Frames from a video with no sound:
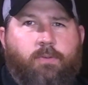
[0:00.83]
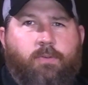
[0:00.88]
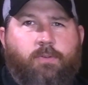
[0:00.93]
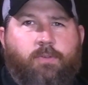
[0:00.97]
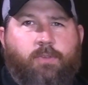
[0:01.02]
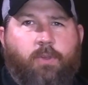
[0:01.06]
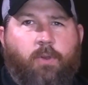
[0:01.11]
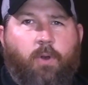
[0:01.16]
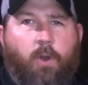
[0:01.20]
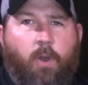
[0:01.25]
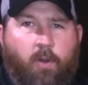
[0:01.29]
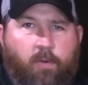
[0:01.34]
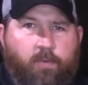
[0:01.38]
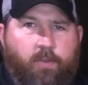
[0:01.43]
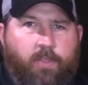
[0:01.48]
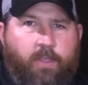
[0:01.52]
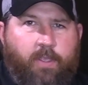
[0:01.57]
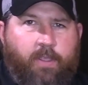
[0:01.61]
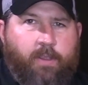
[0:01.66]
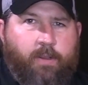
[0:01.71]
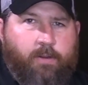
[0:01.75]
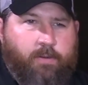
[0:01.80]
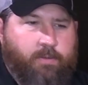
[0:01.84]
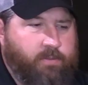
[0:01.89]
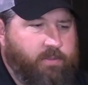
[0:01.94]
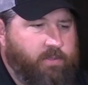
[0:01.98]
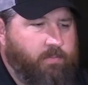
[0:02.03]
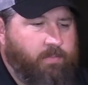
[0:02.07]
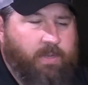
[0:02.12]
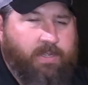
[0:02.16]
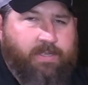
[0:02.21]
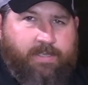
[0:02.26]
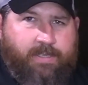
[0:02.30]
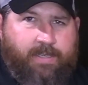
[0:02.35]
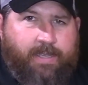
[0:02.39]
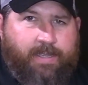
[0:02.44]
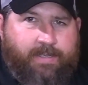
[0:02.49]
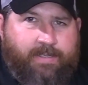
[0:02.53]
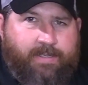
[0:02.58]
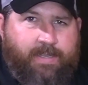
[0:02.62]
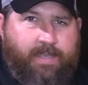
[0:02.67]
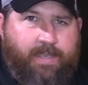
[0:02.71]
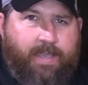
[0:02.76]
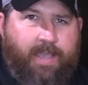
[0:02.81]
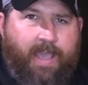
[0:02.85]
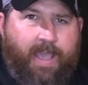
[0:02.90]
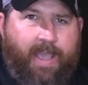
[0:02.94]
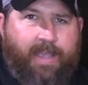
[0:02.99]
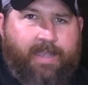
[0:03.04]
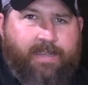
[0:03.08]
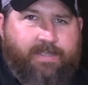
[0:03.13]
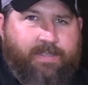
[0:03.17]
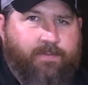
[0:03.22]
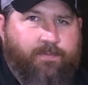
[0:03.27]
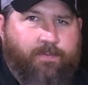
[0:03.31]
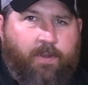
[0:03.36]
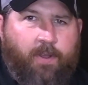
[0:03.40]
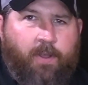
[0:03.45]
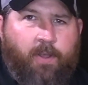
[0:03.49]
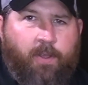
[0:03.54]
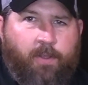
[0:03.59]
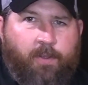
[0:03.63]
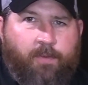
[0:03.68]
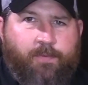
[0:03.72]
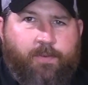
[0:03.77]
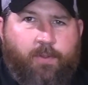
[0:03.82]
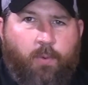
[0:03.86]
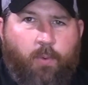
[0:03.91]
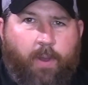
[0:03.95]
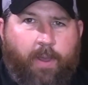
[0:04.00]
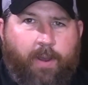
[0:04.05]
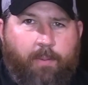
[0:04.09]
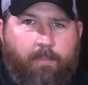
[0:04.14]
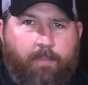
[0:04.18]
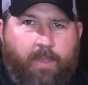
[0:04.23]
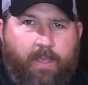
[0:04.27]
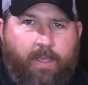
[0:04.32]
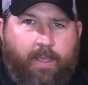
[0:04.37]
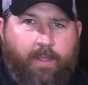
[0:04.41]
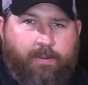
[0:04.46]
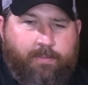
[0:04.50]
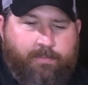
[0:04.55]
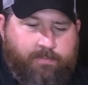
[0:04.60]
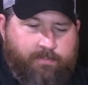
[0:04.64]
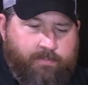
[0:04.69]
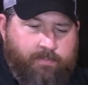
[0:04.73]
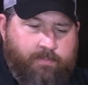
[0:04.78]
So over the years, the Muzzy XD has evolved quite a bit.